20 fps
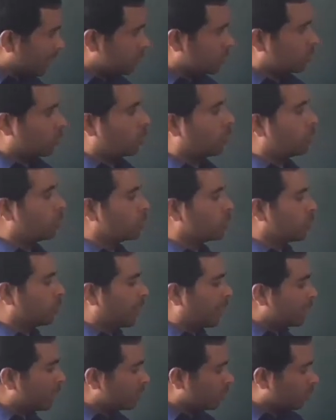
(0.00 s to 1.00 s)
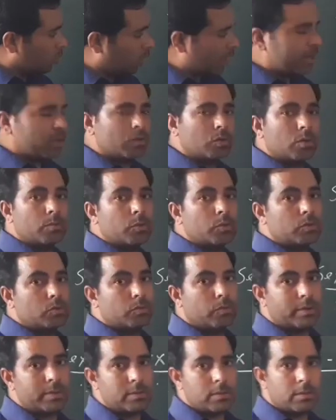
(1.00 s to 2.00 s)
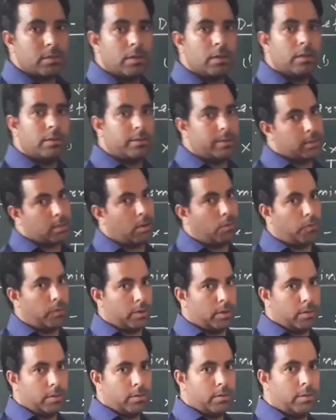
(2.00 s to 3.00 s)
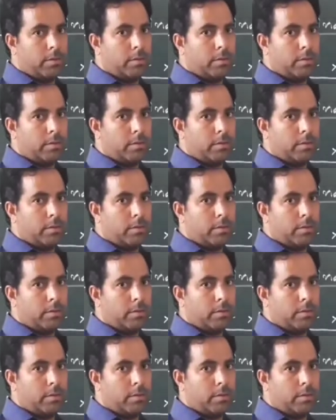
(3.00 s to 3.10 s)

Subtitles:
chromosome and Y chromosome was discovered,